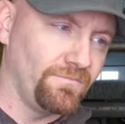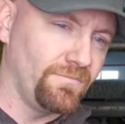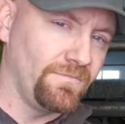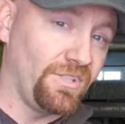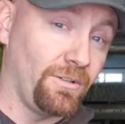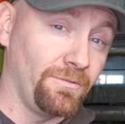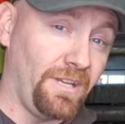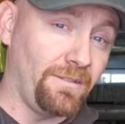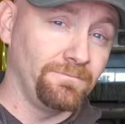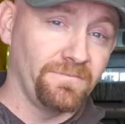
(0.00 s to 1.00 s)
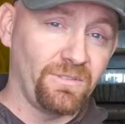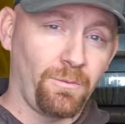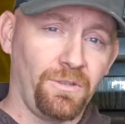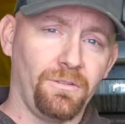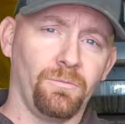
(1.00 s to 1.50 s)
So yeah, that's what
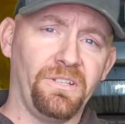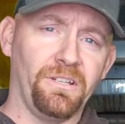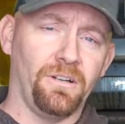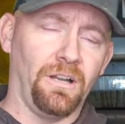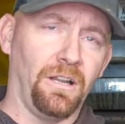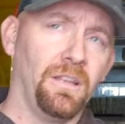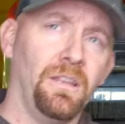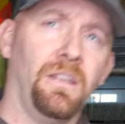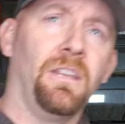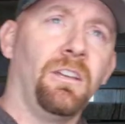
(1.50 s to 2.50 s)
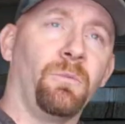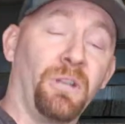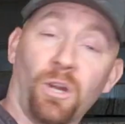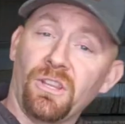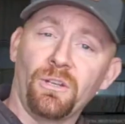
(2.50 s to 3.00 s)
we do. We
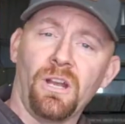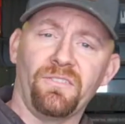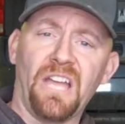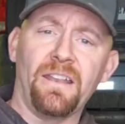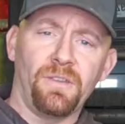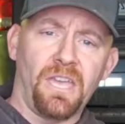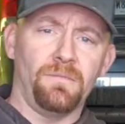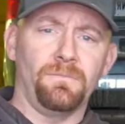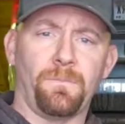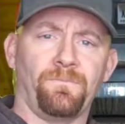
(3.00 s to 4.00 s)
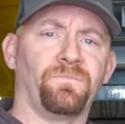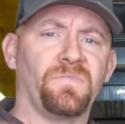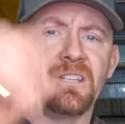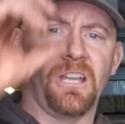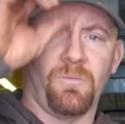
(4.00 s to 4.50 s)
currently don't have dyno yet.
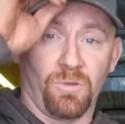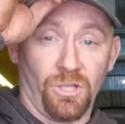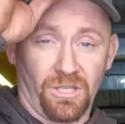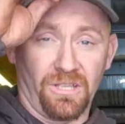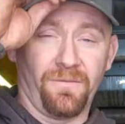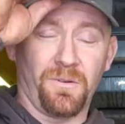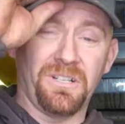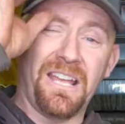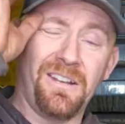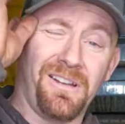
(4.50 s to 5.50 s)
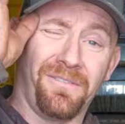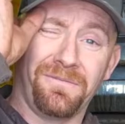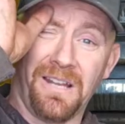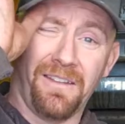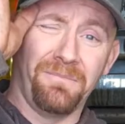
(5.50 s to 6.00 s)
We're looking for a dyno.
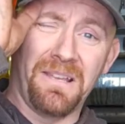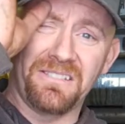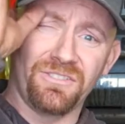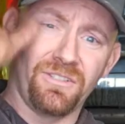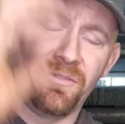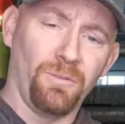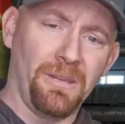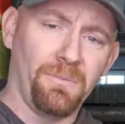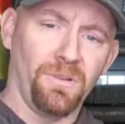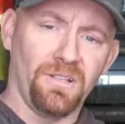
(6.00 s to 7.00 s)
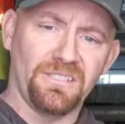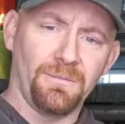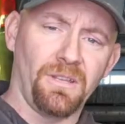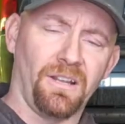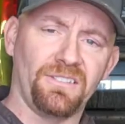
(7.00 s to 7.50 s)
I've messaged a few people on
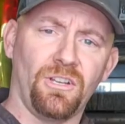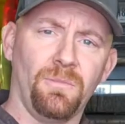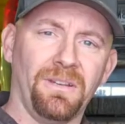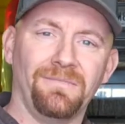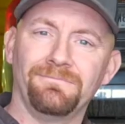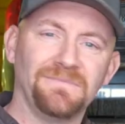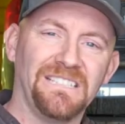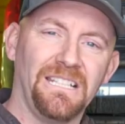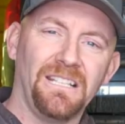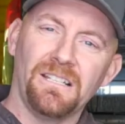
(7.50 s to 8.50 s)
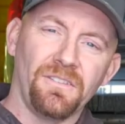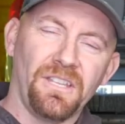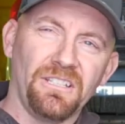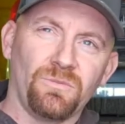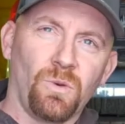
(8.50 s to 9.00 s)
some that I saw, but
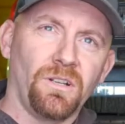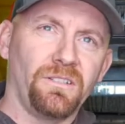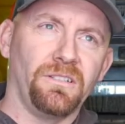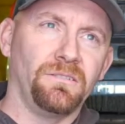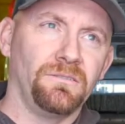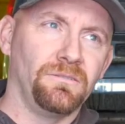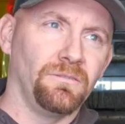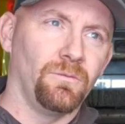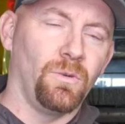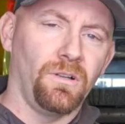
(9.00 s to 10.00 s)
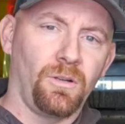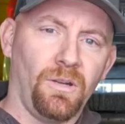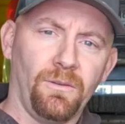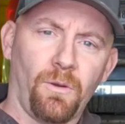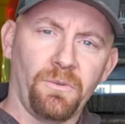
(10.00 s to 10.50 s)
they just weren't
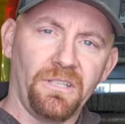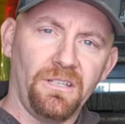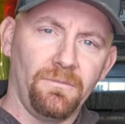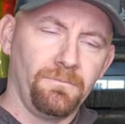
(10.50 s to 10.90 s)
quite what we needed.